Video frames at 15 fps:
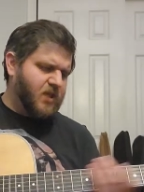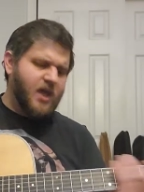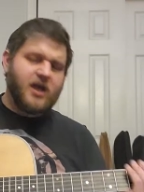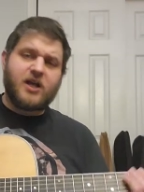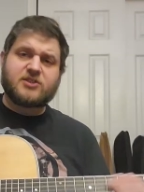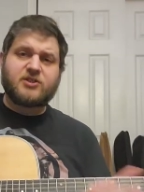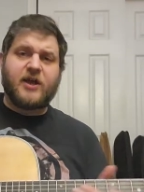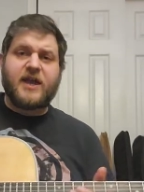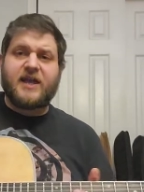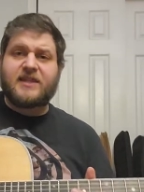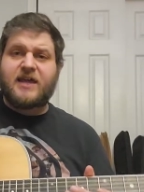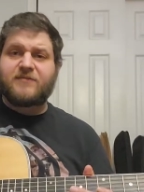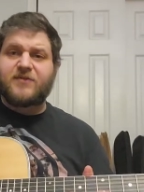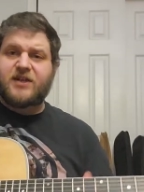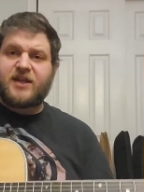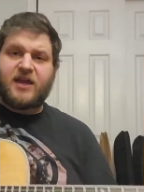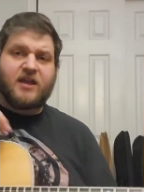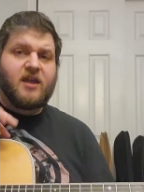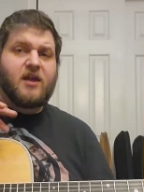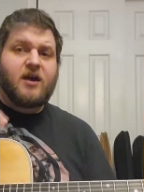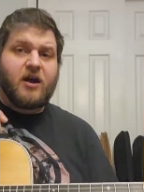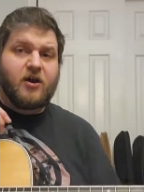And also, I hated that V-neck.
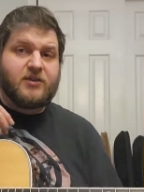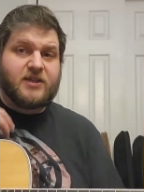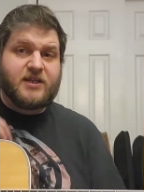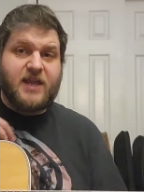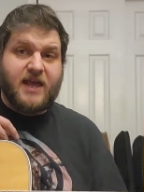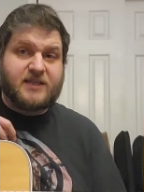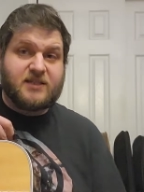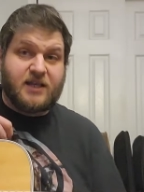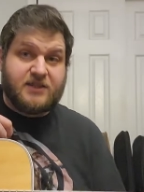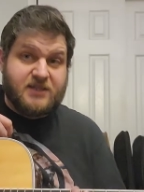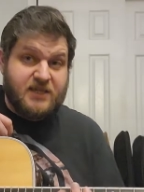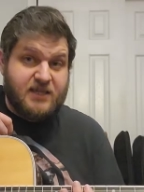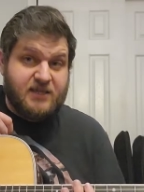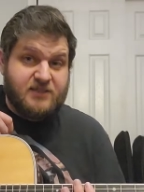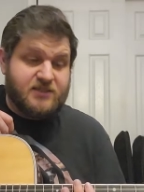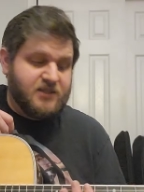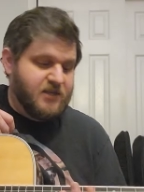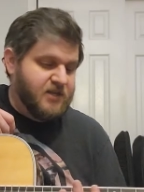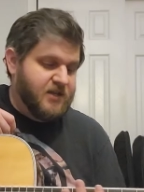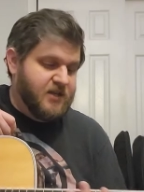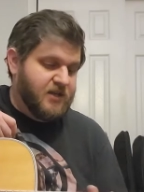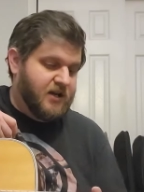Oh, the necks on these,
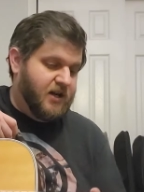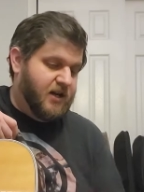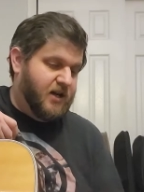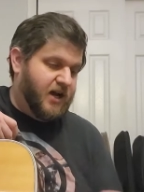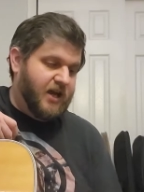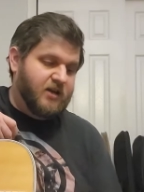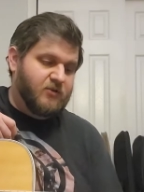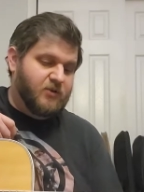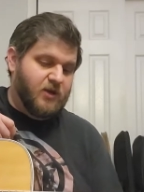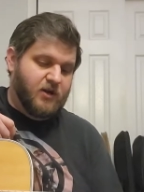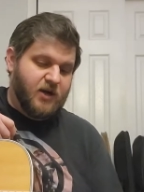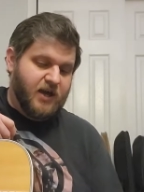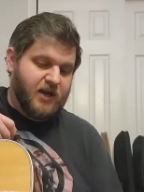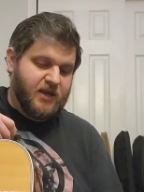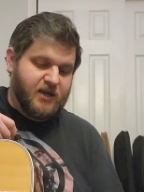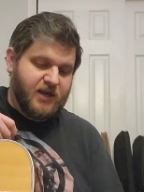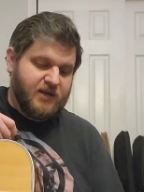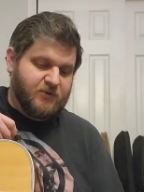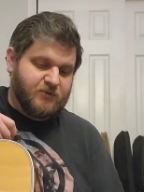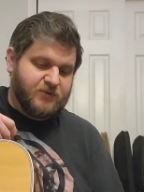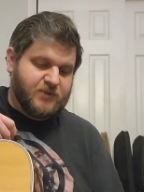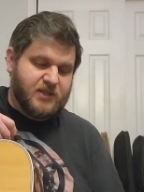uh, I don't know. I I
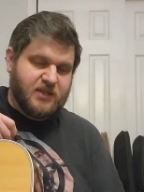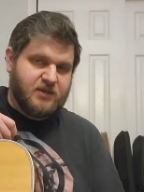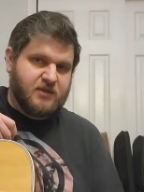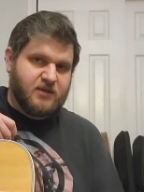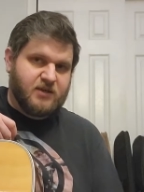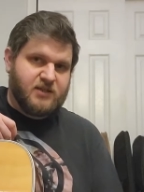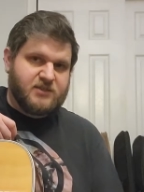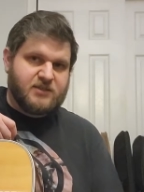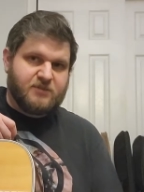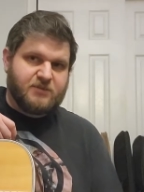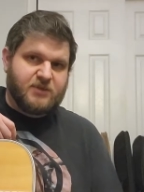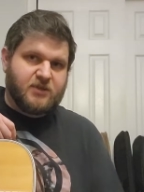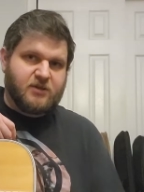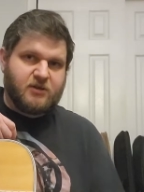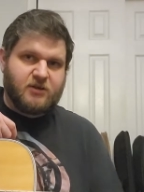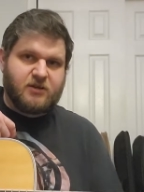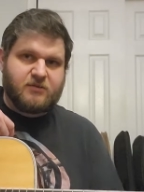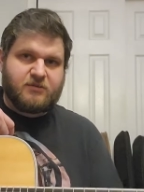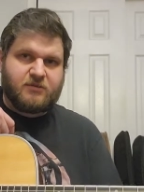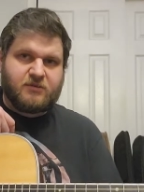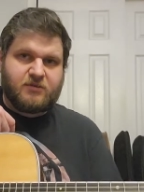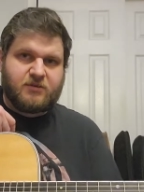don't think uh, some of the curtain
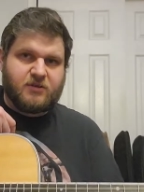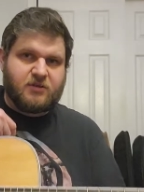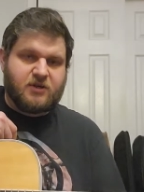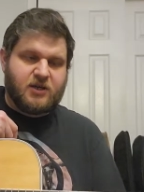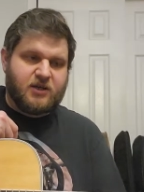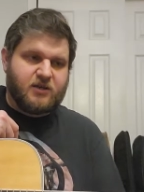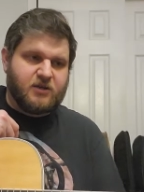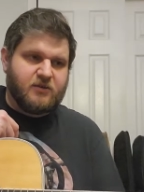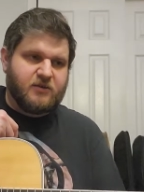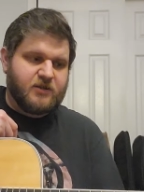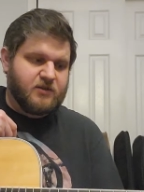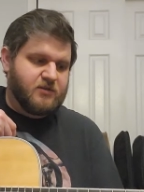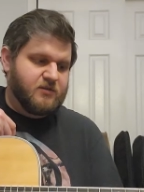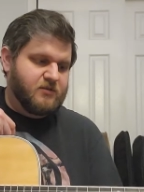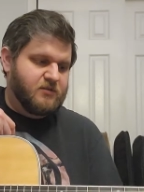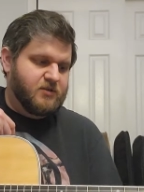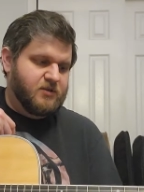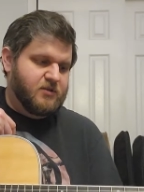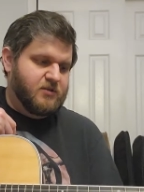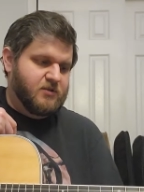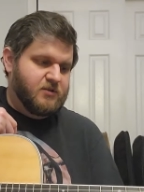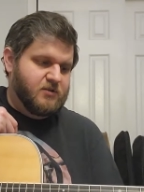uh, current
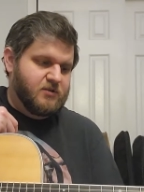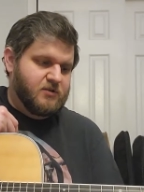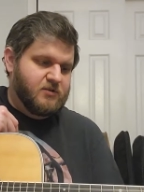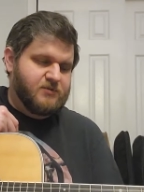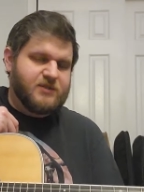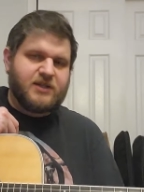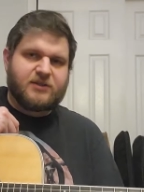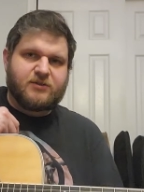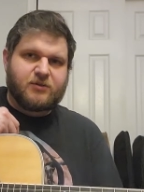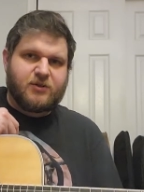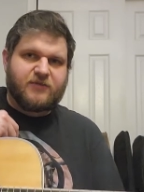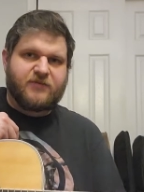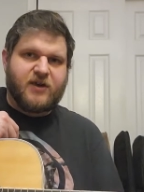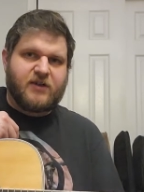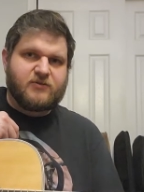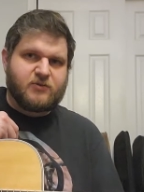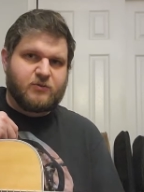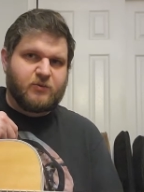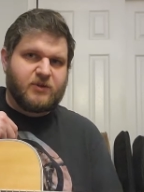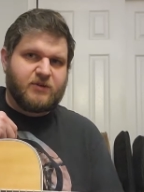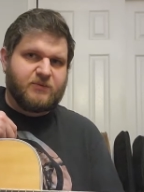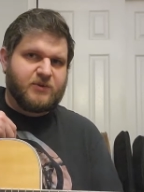D35s,
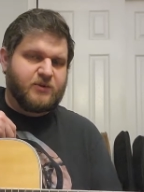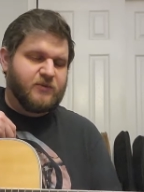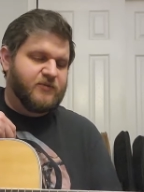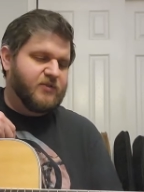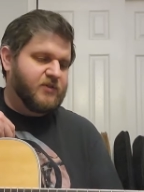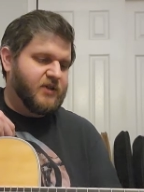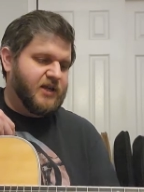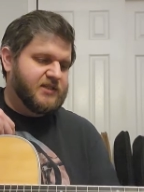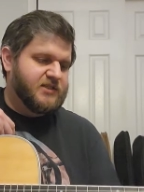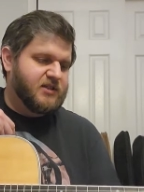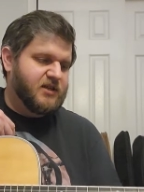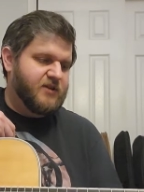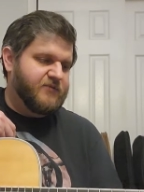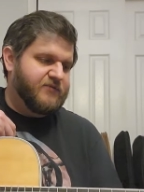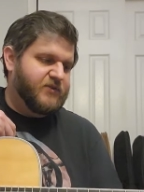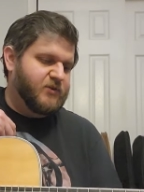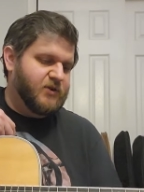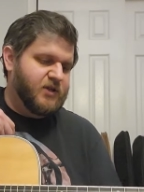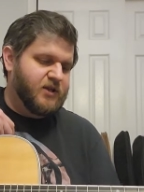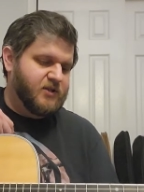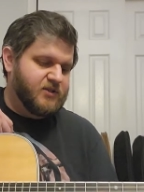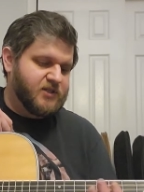what they've been doing for the last uh, few
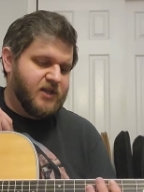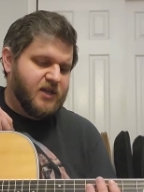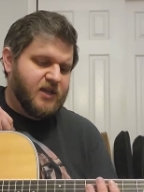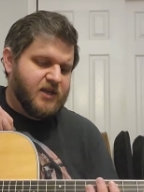years.